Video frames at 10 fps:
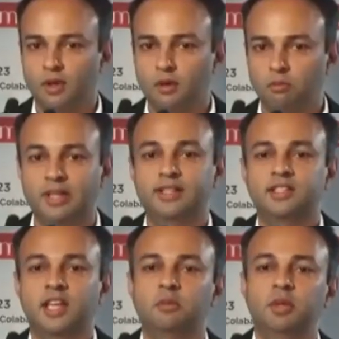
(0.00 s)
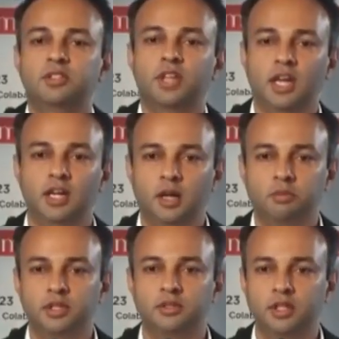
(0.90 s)
But this can be scaled up.
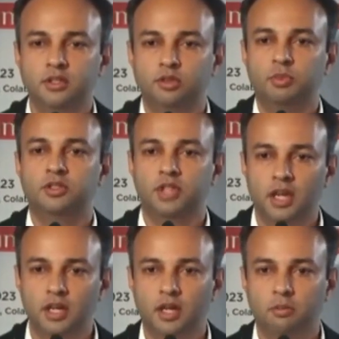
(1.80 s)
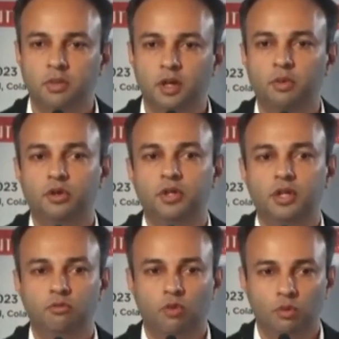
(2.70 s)
This needs to be scaled up, community
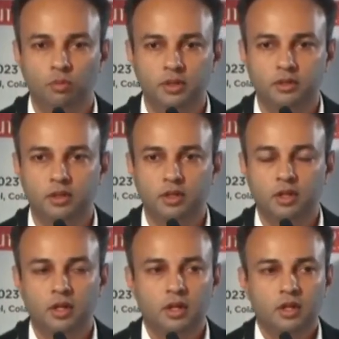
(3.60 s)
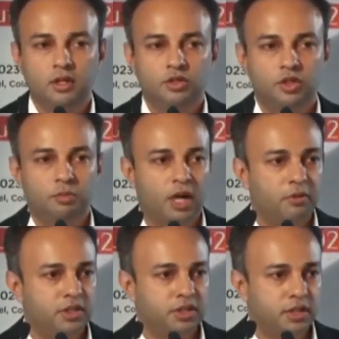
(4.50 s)
involvement. So the
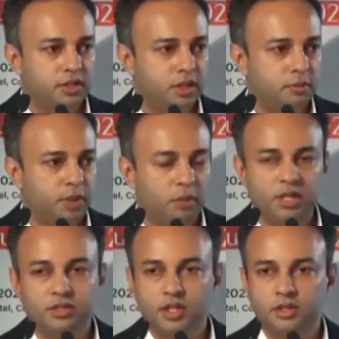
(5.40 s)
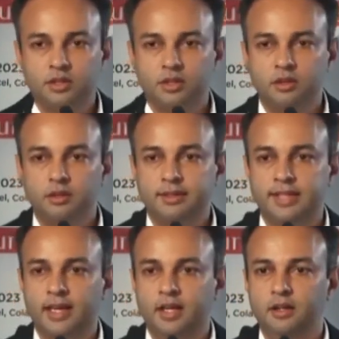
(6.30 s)
private sector, public sector,
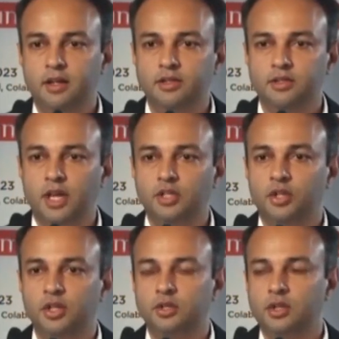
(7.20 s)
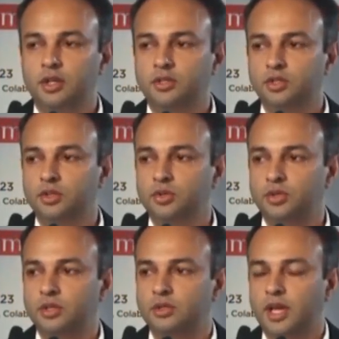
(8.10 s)
scientists, educational
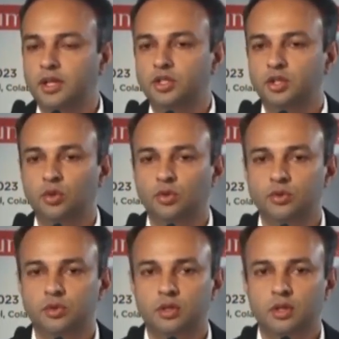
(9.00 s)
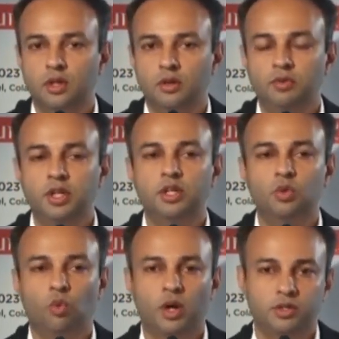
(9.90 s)
institutions, NGOs, we need to
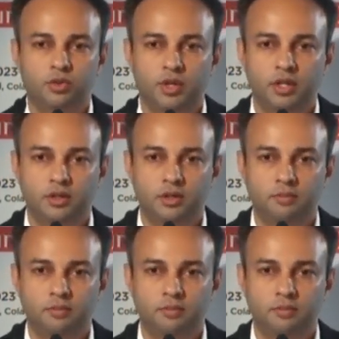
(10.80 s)
work together.